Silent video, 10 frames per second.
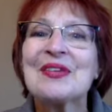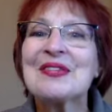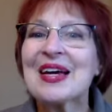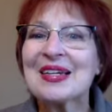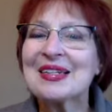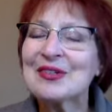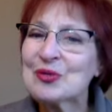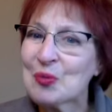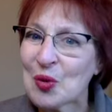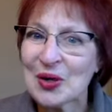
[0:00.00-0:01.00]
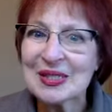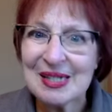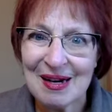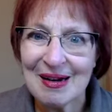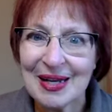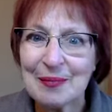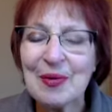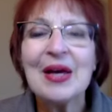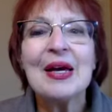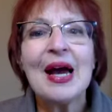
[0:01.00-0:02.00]
second is more time,
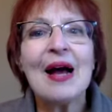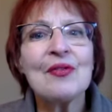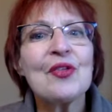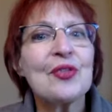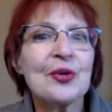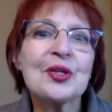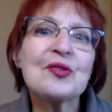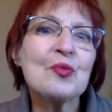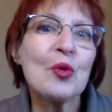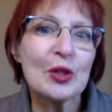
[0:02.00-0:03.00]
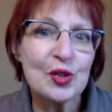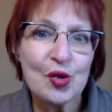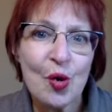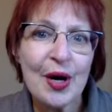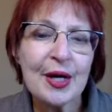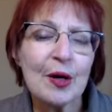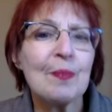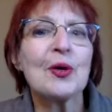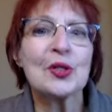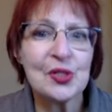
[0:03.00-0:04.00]
and the third is more joy or
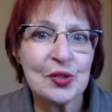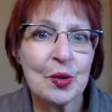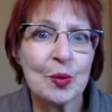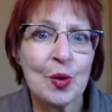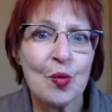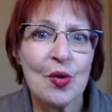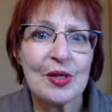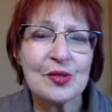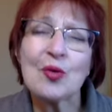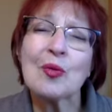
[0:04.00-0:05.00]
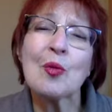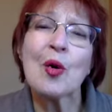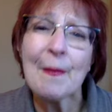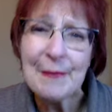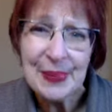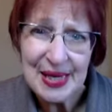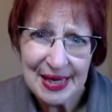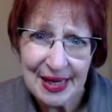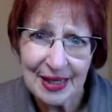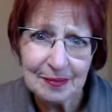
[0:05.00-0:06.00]
personal rewards or more
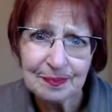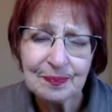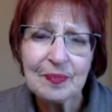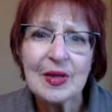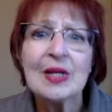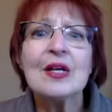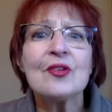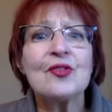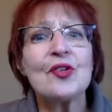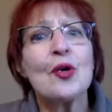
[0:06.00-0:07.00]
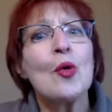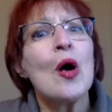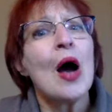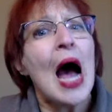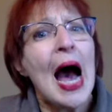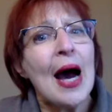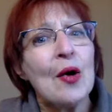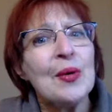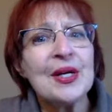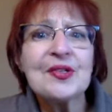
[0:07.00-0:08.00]
meaning. So
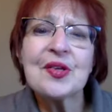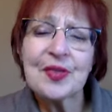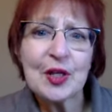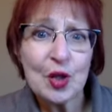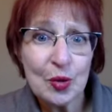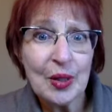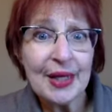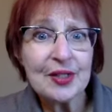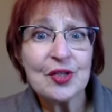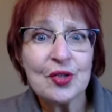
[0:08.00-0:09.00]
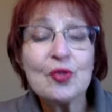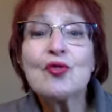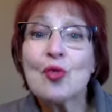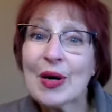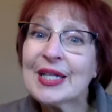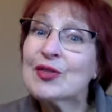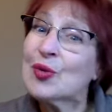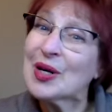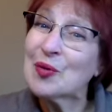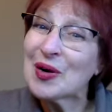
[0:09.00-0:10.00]
how is it that you'd like to do
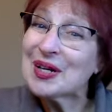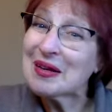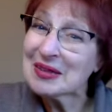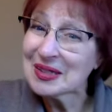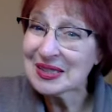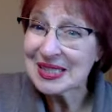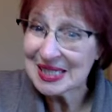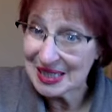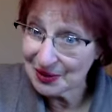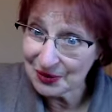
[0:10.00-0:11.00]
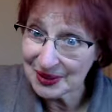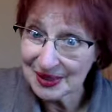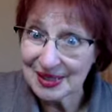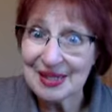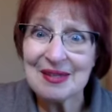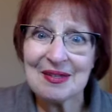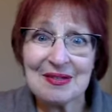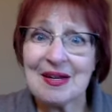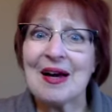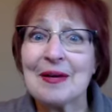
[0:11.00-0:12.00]
2021 a little differently this
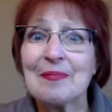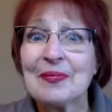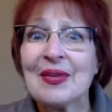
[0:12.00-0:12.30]
time?